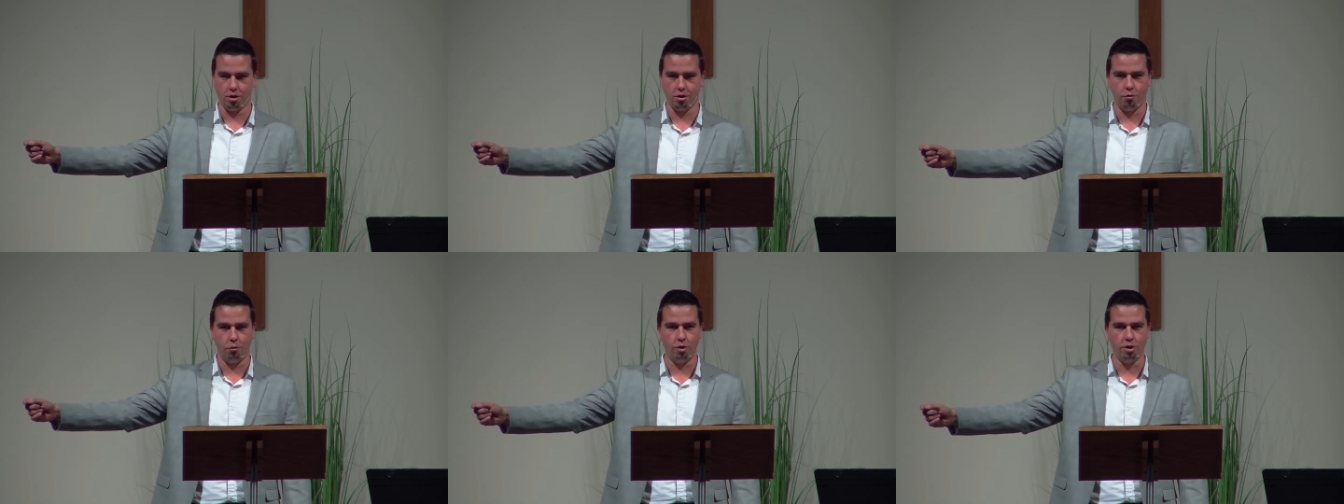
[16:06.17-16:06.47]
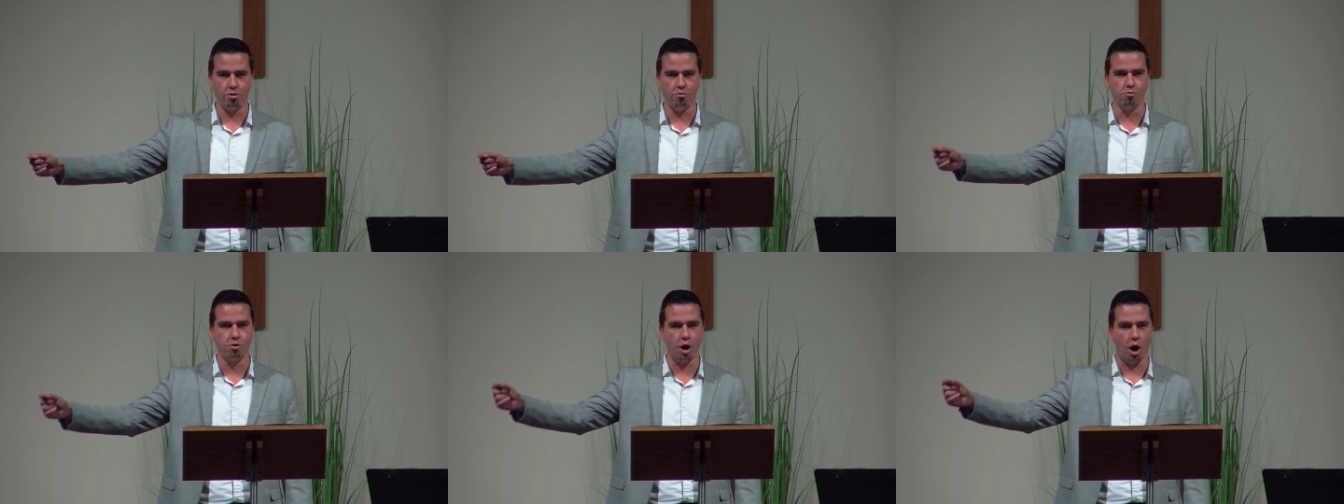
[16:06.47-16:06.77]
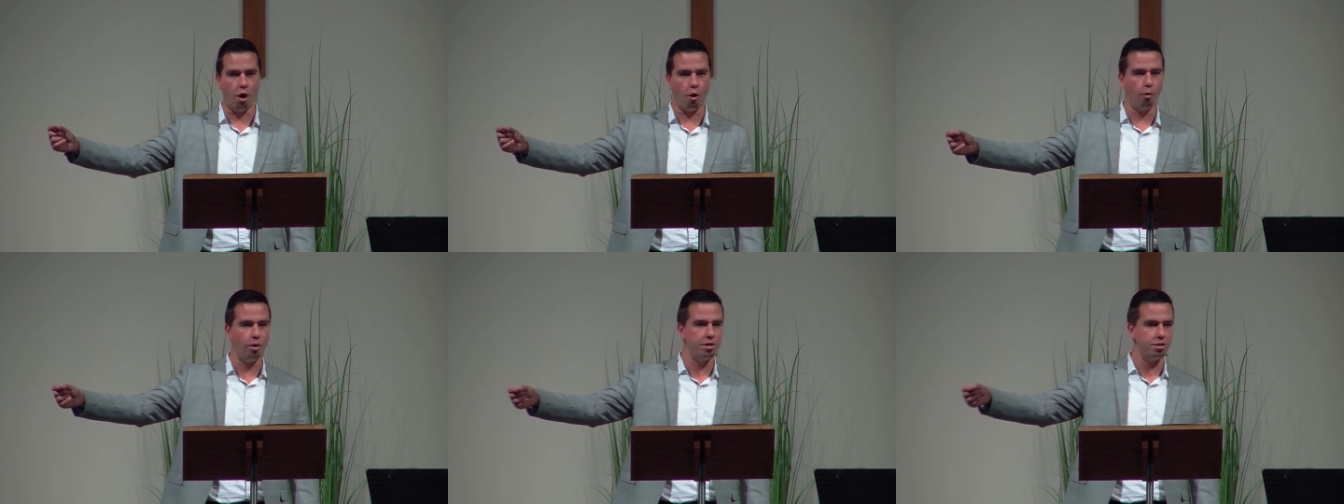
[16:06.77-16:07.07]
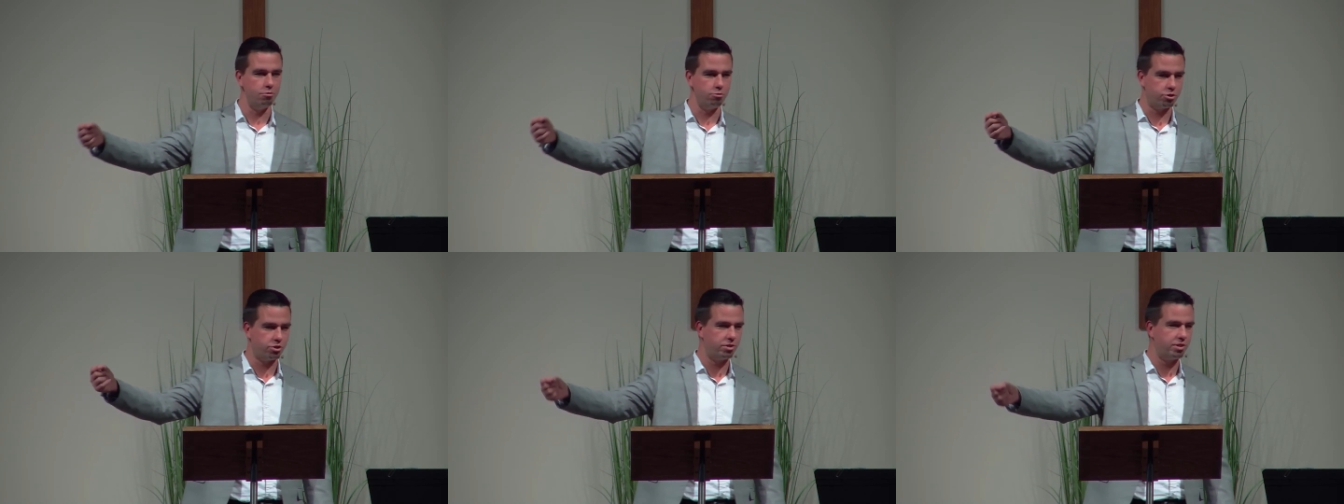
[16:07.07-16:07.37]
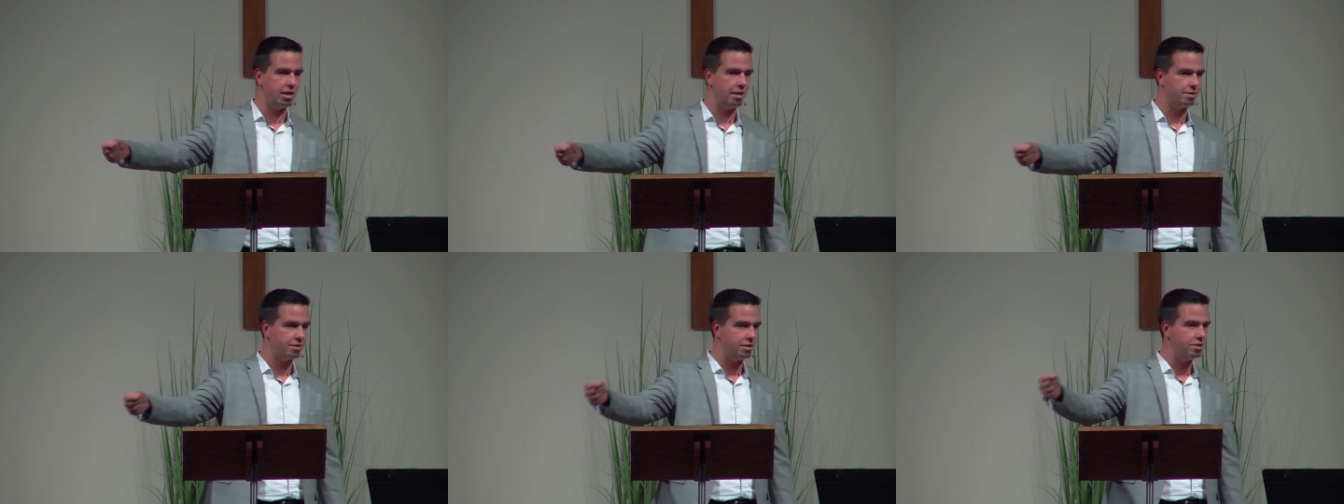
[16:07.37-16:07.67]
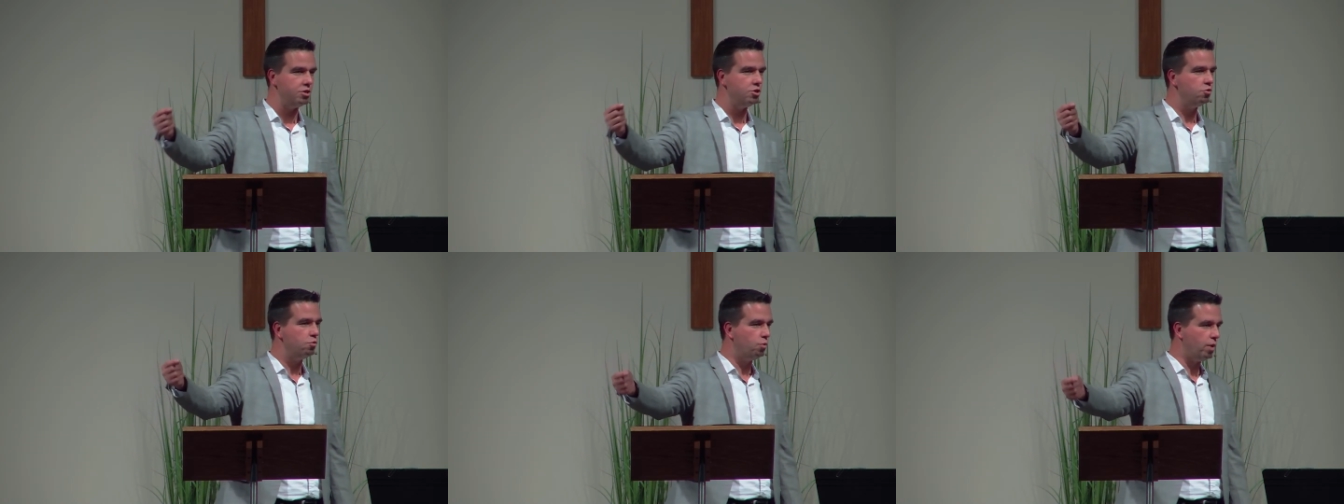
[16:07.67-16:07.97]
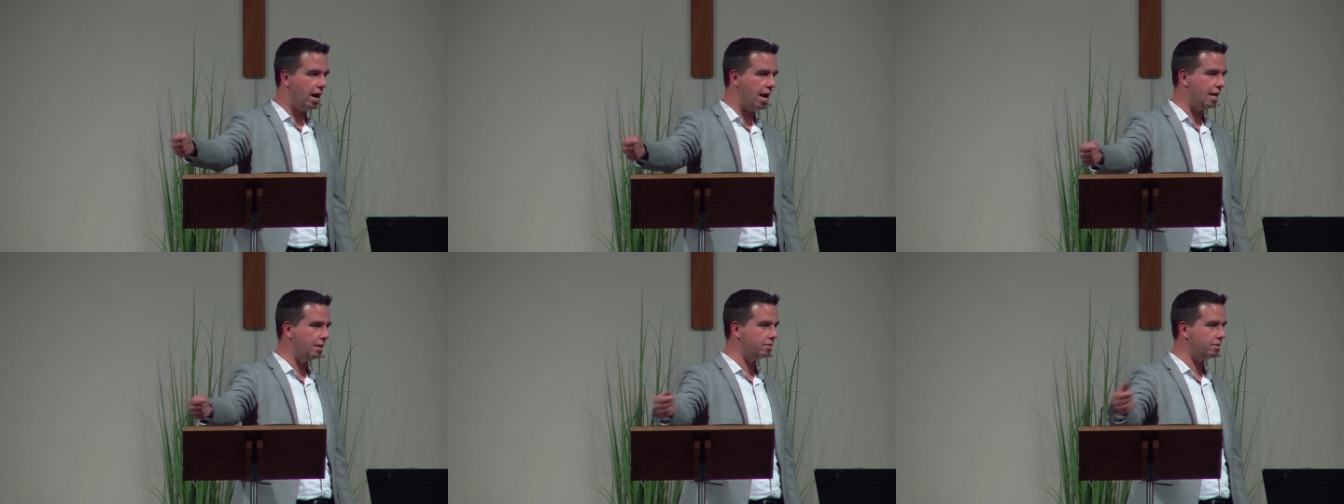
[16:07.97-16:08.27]
where you go and you sit and you
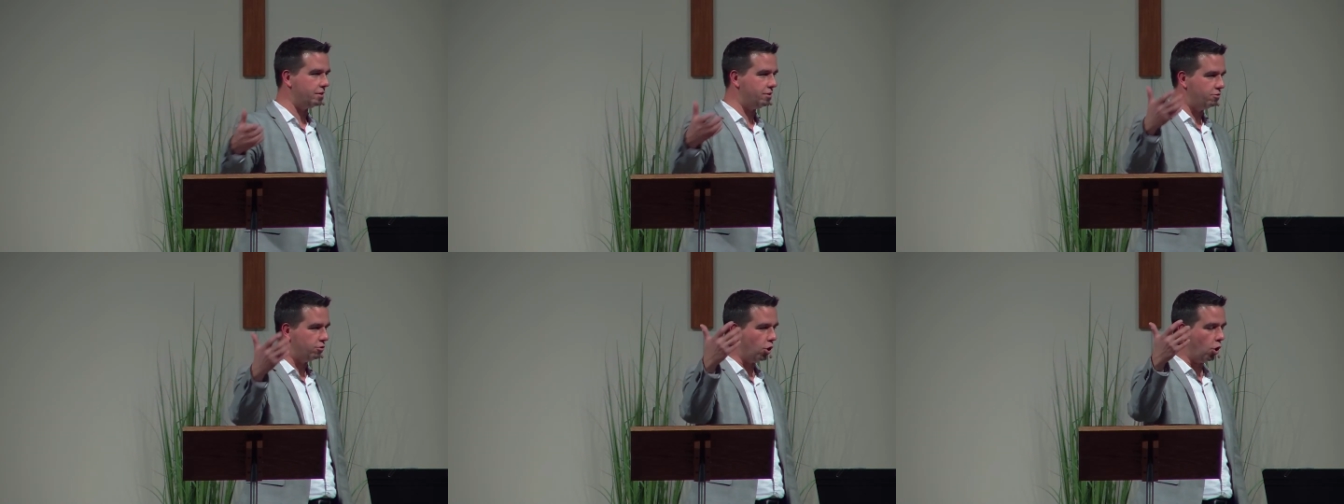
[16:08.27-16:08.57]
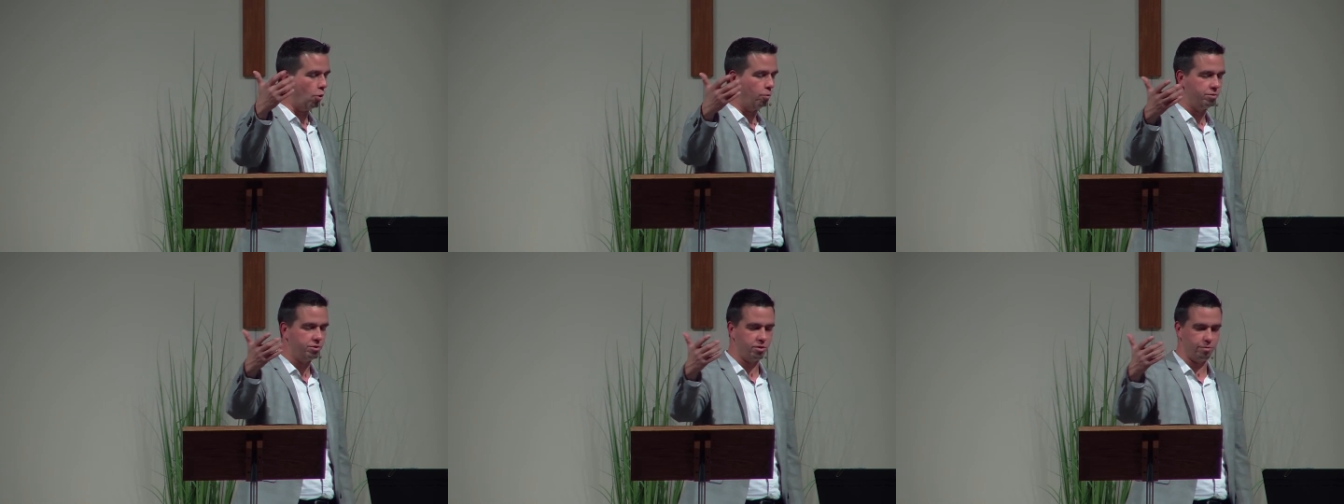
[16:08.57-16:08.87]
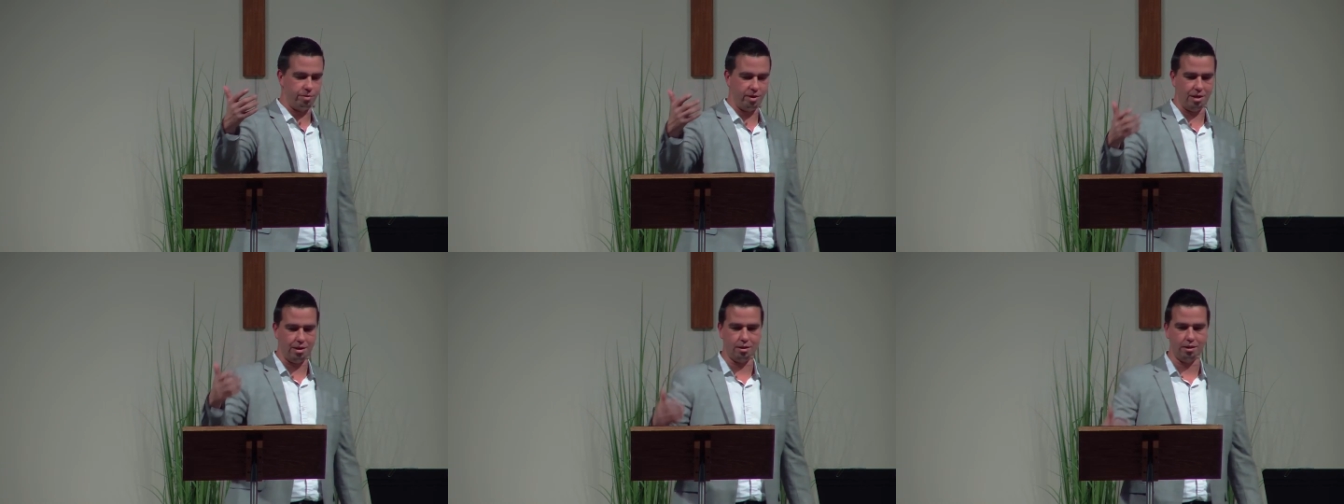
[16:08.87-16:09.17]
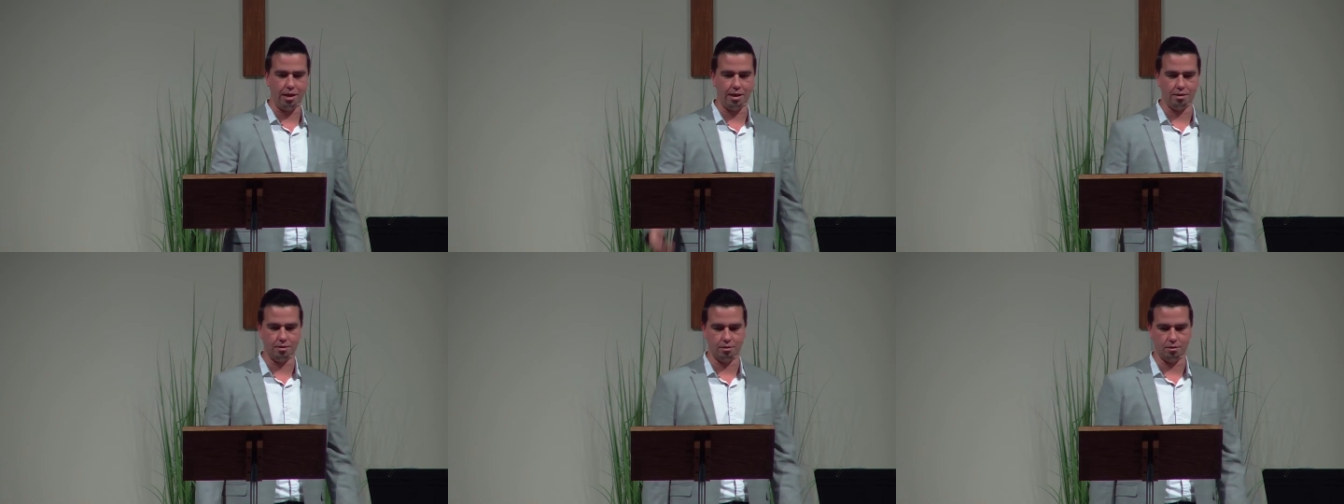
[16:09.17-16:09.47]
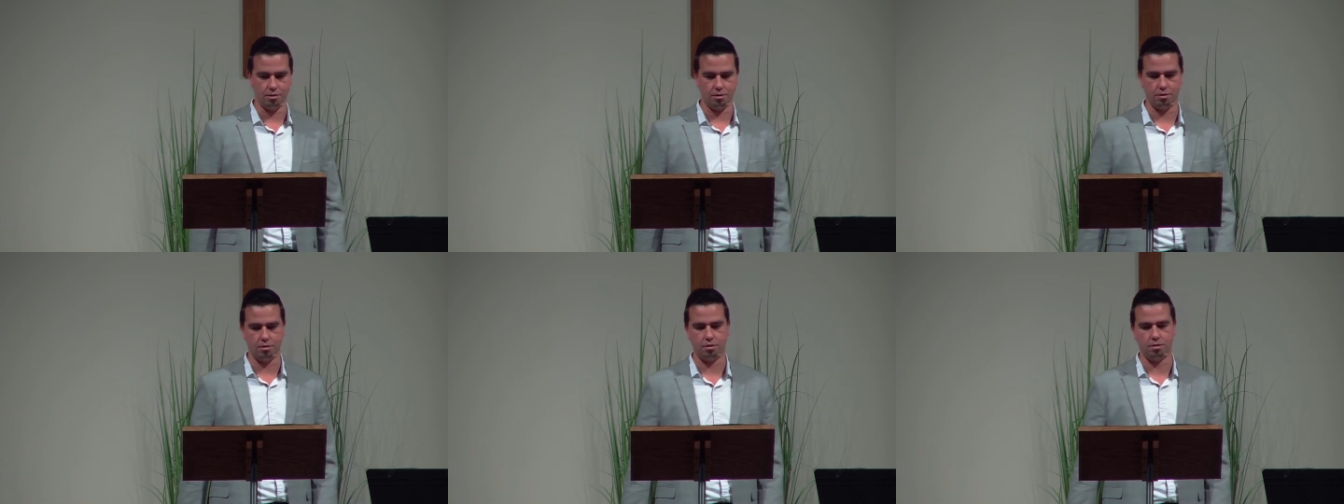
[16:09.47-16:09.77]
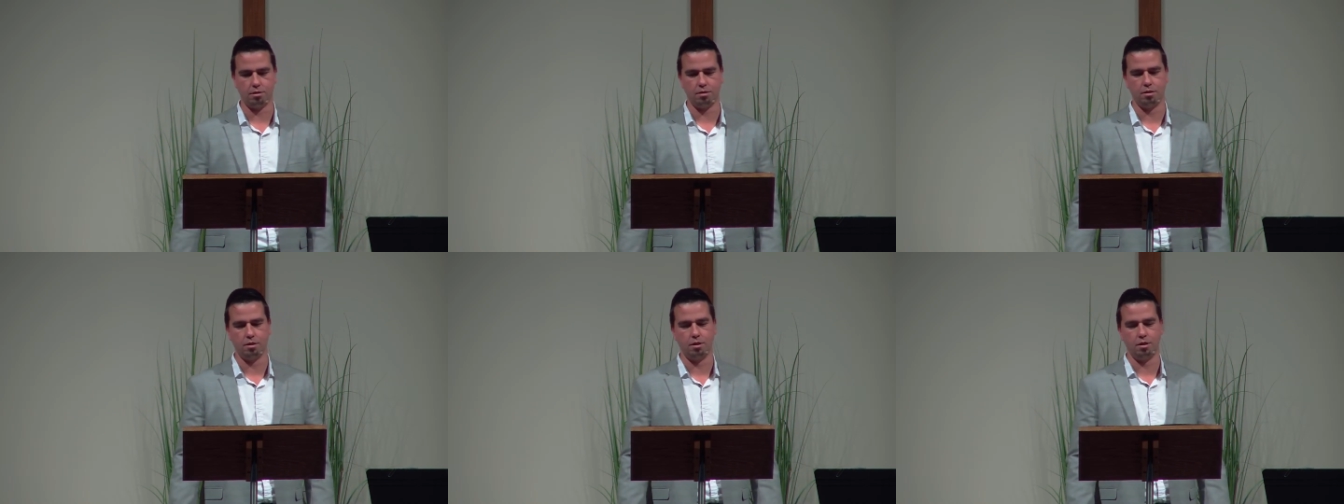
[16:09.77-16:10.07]
wait and you hope to be cleansed.